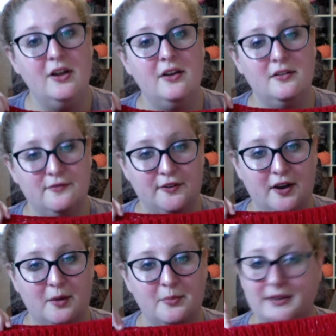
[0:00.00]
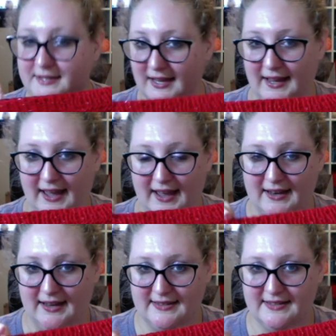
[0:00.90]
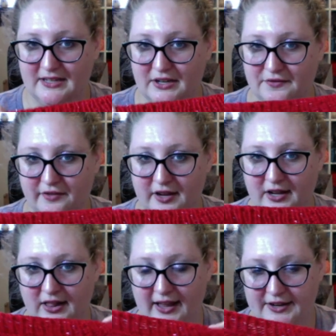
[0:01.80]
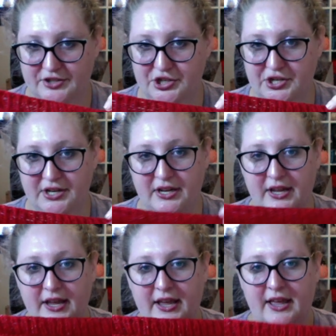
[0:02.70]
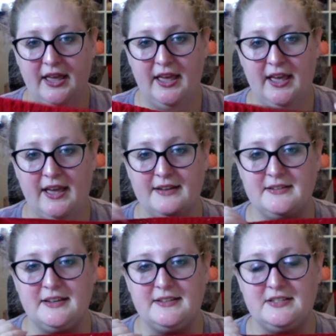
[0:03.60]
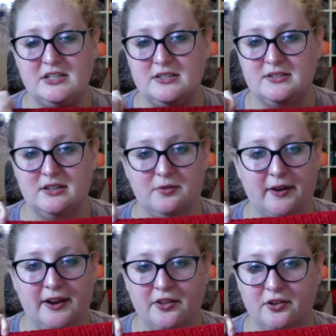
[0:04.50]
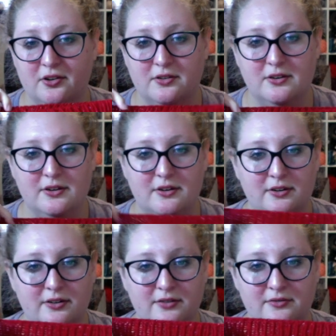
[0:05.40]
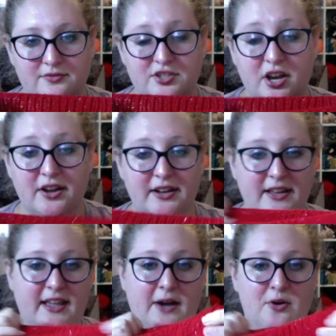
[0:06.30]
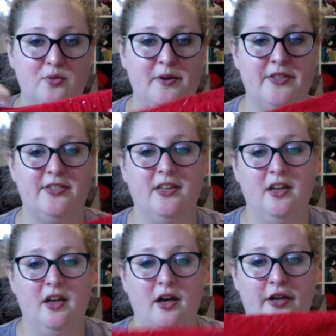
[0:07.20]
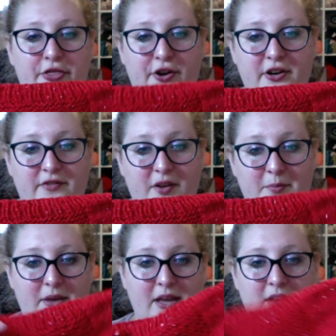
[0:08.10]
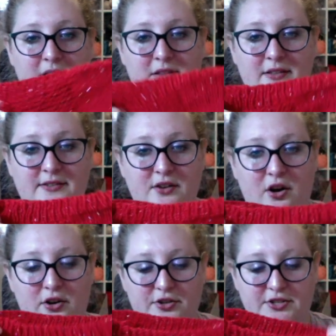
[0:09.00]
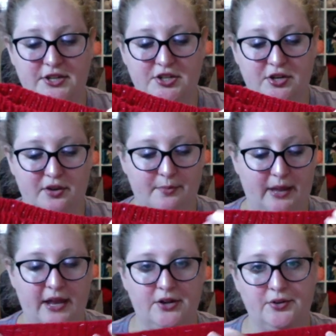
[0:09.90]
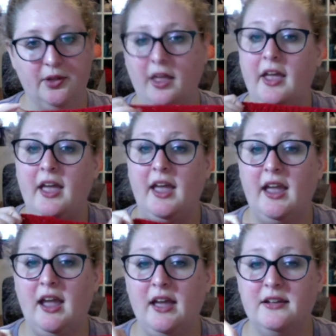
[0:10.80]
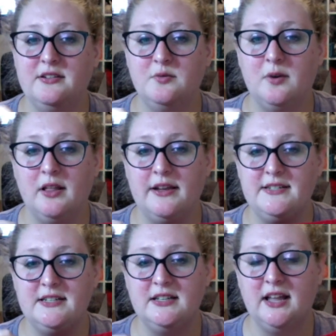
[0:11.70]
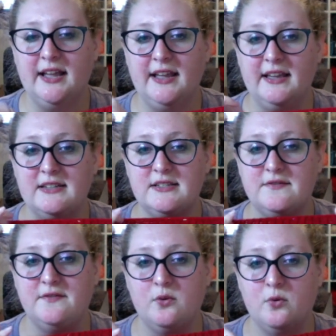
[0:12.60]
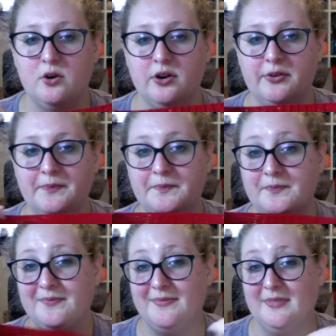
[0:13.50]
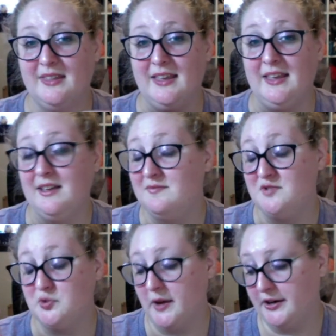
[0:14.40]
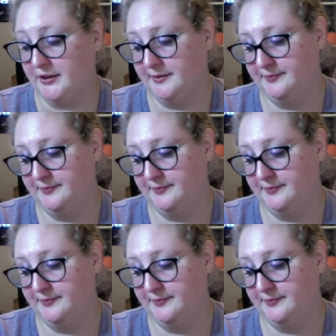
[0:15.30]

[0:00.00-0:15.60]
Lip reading: from Tin Can Knits in their free collection. And it's just a regular stockinette cowl with a third of it being this garter stitch panel. And while I didn't like it for the sweater,